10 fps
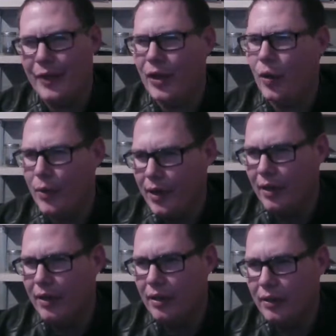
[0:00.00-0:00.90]

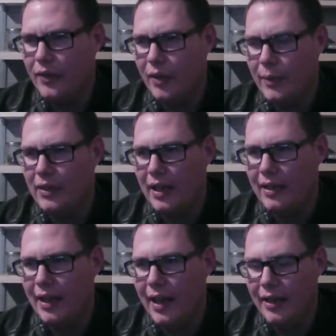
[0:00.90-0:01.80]
career, something
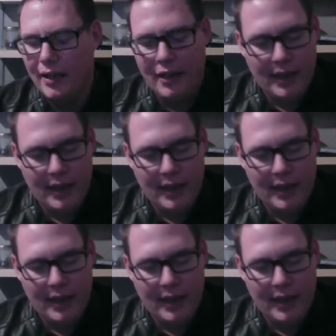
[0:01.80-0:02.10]
like that,